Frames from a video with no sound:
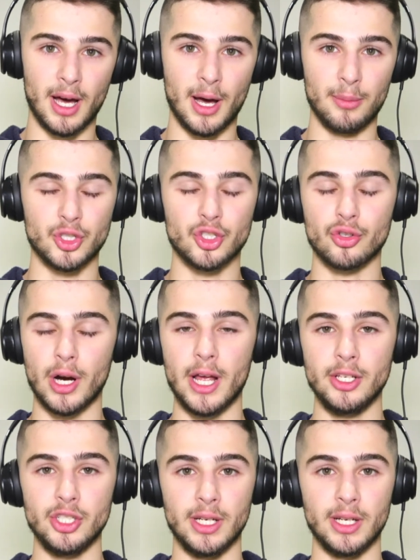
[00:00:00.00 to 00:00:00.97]

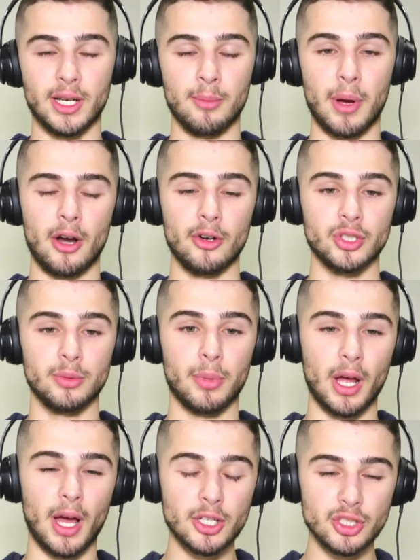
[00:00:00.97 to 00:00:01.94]
strange in a comparison, but
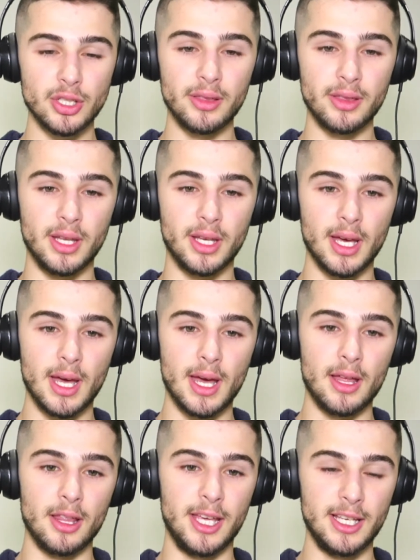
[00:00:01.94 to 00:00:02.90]
I actually think
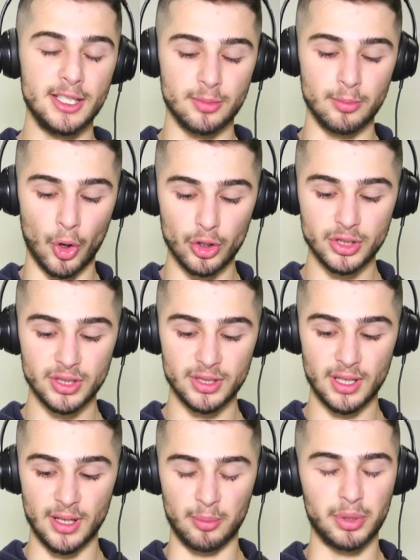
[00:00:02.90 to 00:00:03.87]
his most
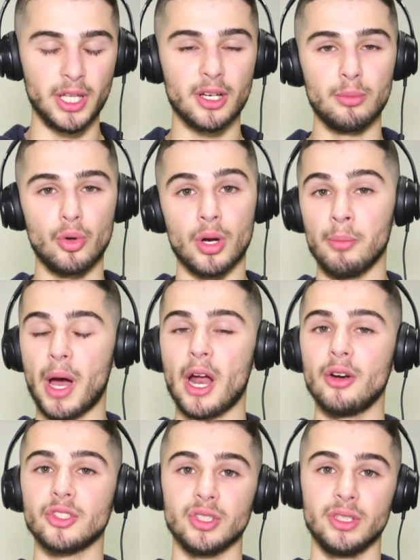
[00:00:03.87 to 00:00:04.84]
applicable
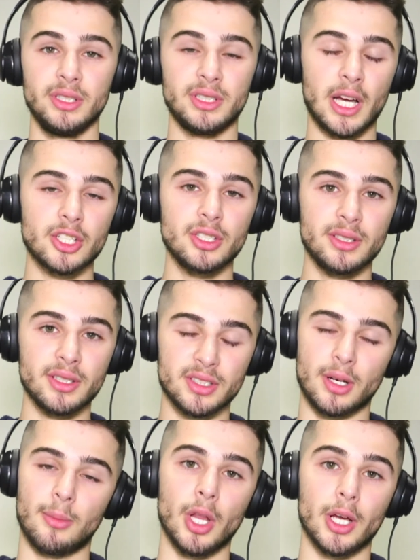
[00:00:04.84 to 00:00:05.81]
comparison is actually to
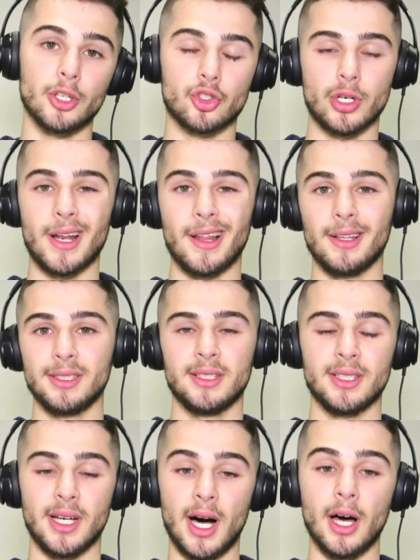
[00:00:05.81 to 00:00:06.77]
someone like a Trent
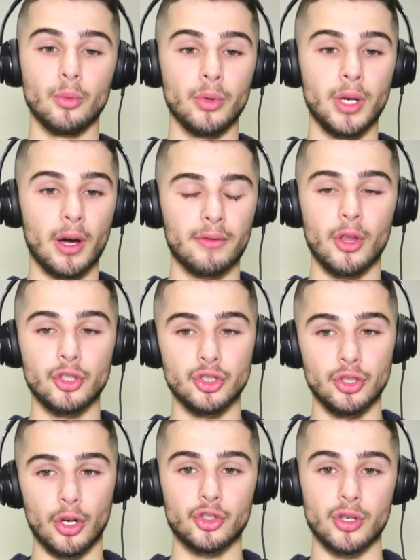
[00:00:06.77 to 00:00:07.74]
Alexander-Arnold. Now, for those who
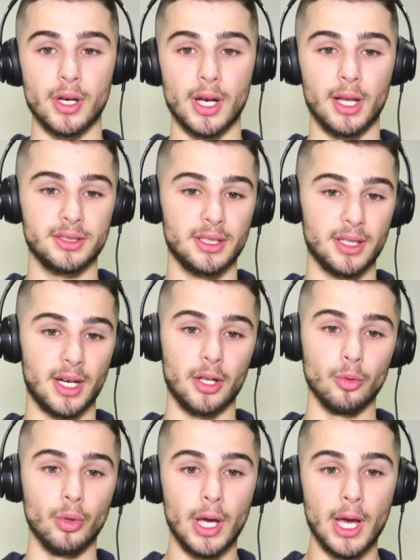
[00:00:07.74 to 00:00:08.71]
know Trent
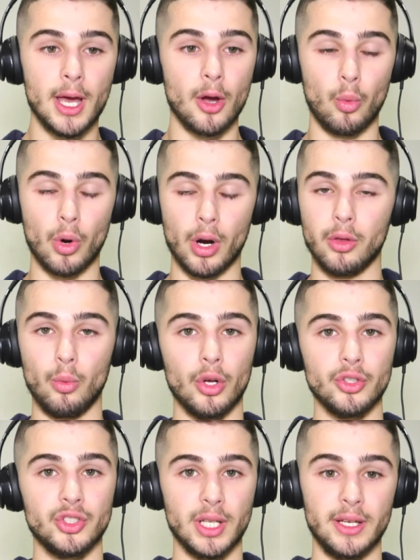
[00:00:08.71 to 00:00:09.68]
Alexander-Arnold, one of the
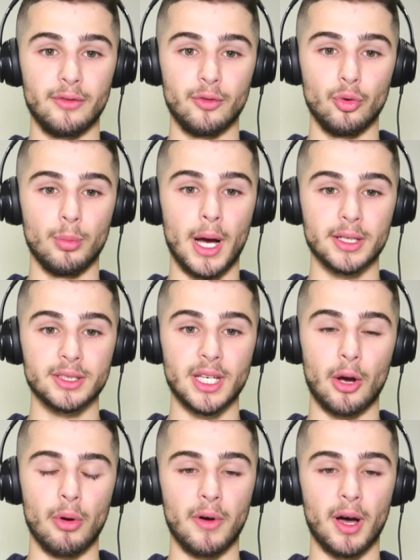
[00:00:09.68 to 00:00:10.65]
world's elite fullbacks,
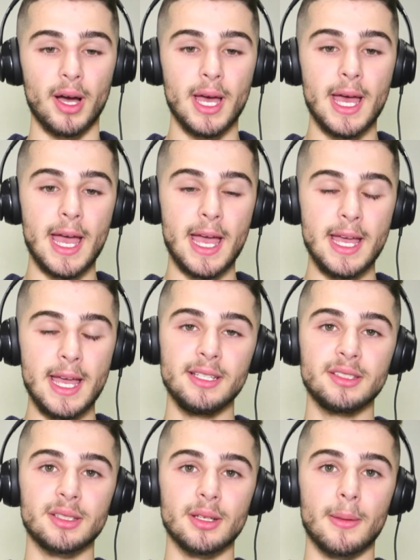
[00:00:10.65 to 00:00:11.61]
however, he
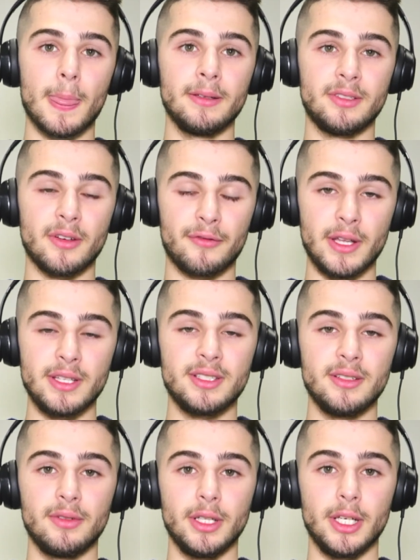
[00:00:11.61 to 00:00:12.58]
is
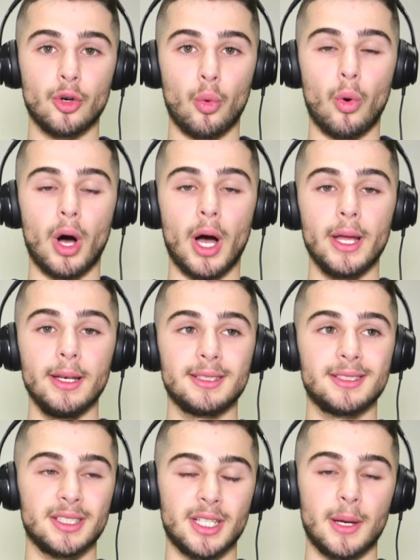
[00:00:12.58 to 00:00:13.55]
defensively quite
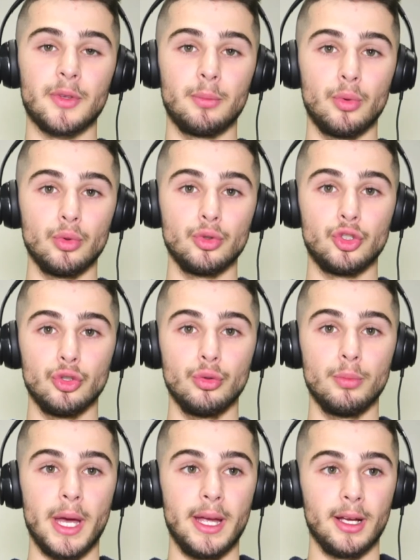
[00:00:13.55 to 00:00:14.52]
susceptible to
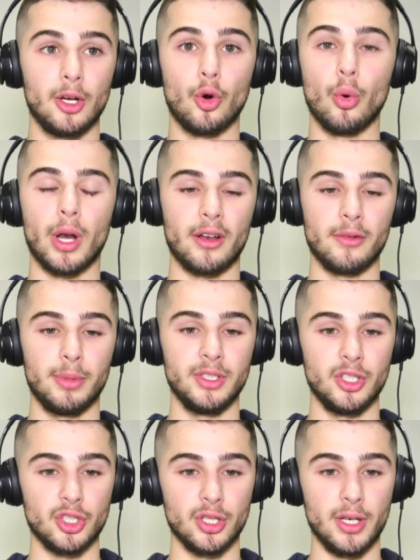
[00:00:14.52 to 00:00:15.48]
being caught out of
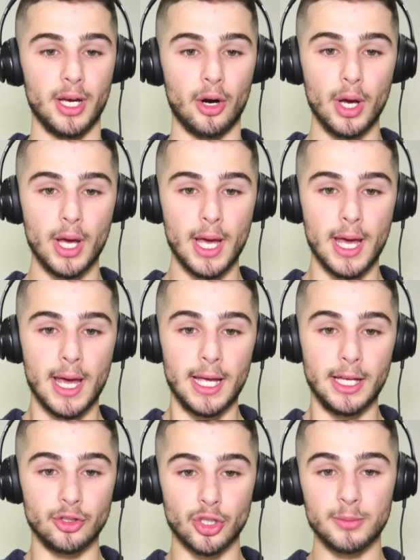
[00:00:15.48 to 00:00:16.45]
position. Now,
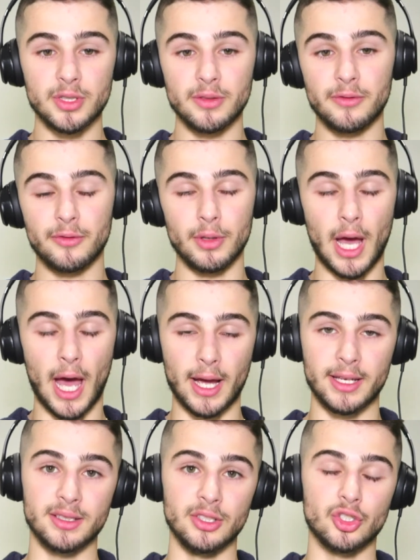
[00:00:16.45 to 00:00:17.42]
in terms of
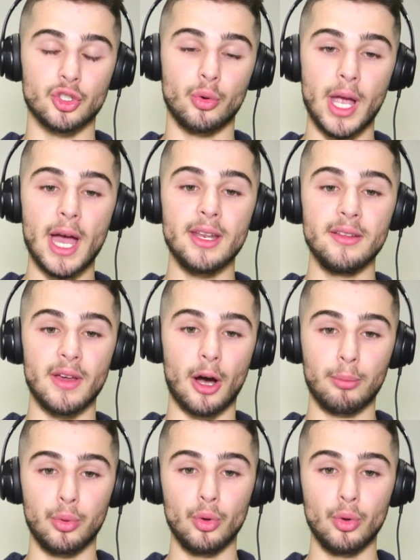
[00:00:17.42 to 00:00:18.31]
Atkinson's creative output,